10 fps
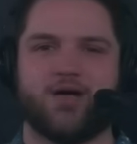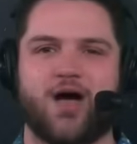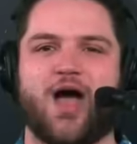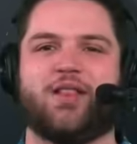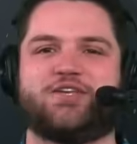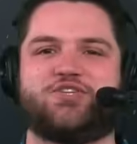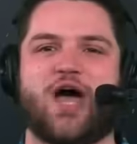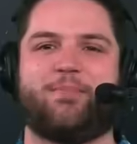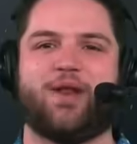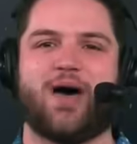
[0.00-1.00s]
All right, let's
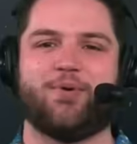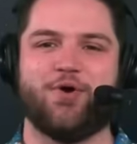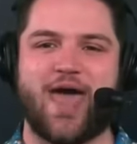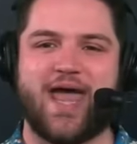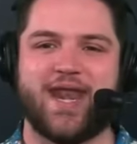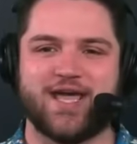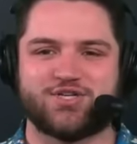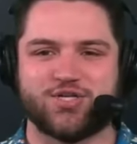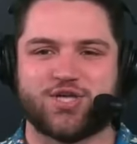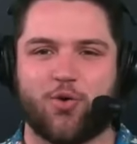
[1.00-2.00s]
chop it up, Who Dat
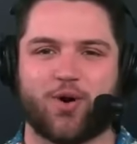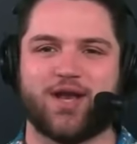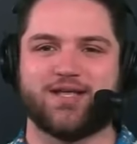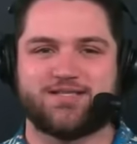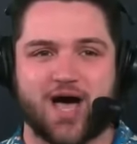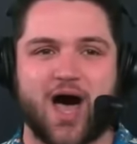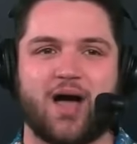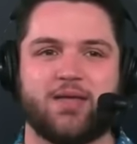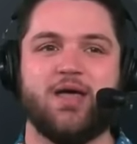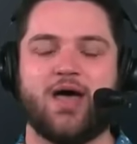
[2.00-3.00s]
Nation. So we're going to
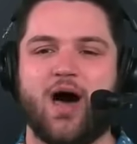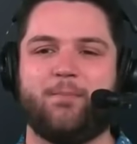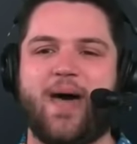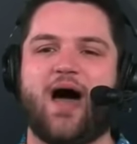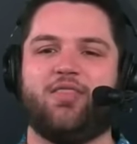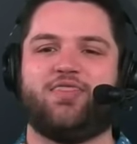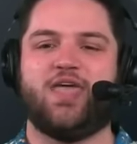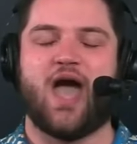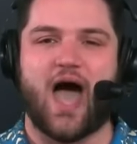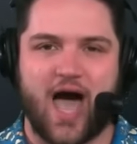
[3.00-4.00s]
talk about the
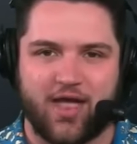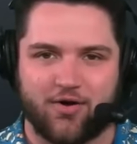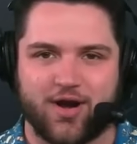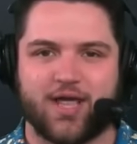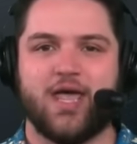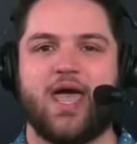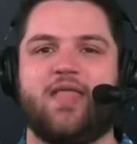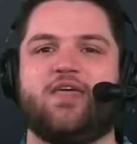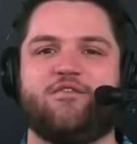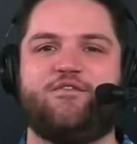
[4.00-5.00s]
hiring and
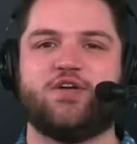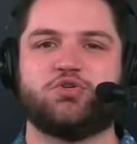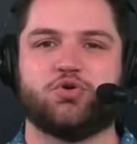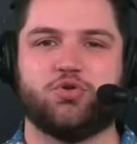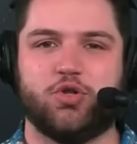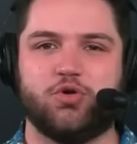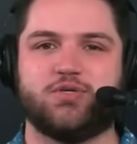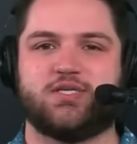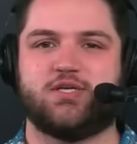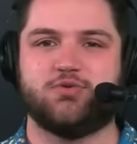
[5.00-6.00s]
the official
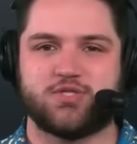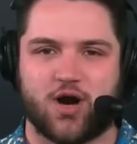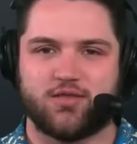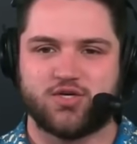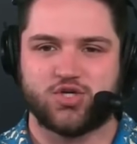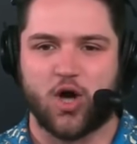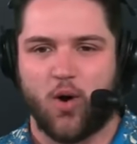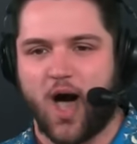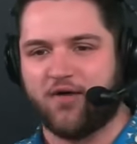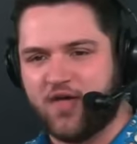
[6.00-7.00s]
news to start the show
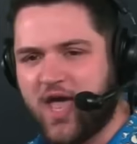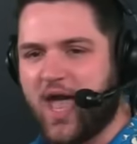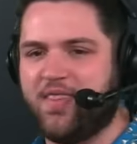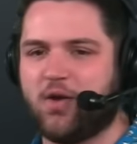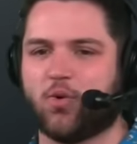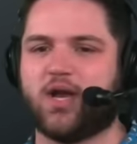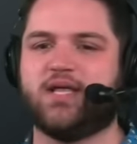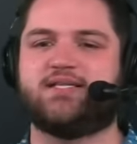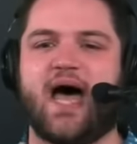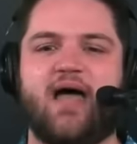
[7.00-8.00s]
off. And then we're going to
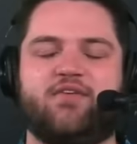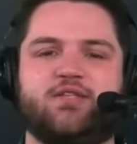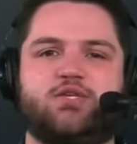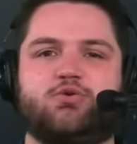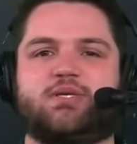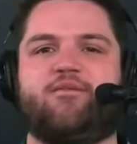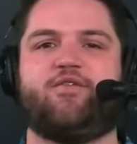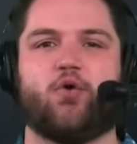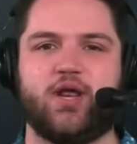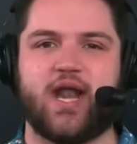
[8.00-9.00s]
dive into some
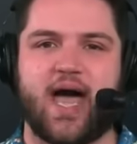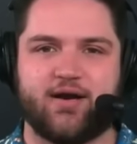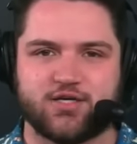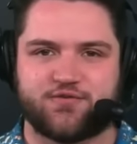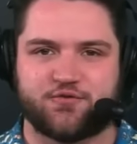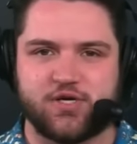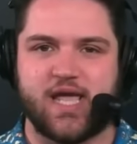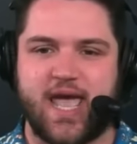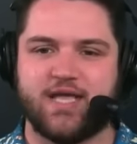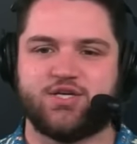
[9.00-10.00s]
49ers free
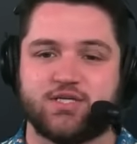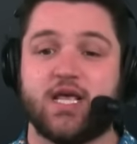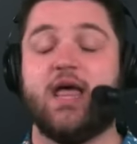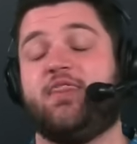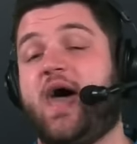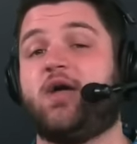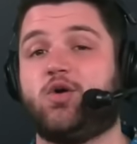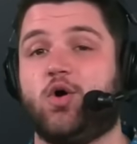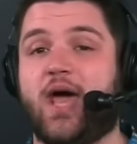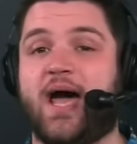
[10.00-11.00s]
agents that
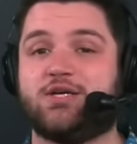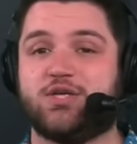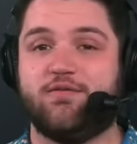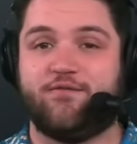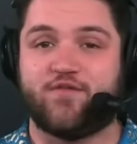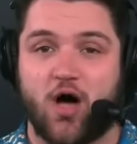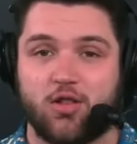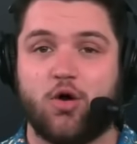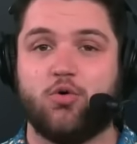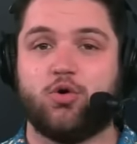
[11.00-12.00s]
could actually
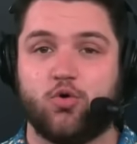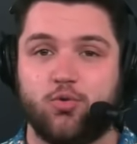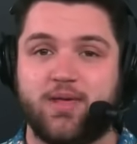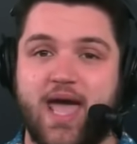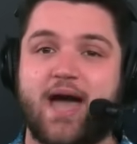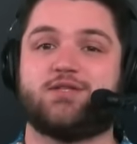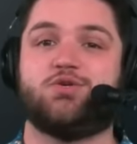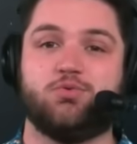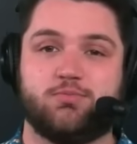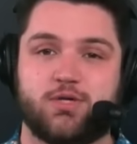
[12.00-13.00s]
follow Kubiak
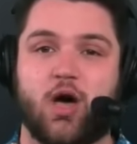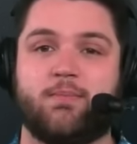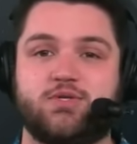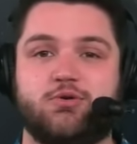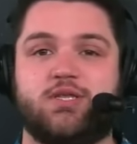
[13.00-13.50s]
to come to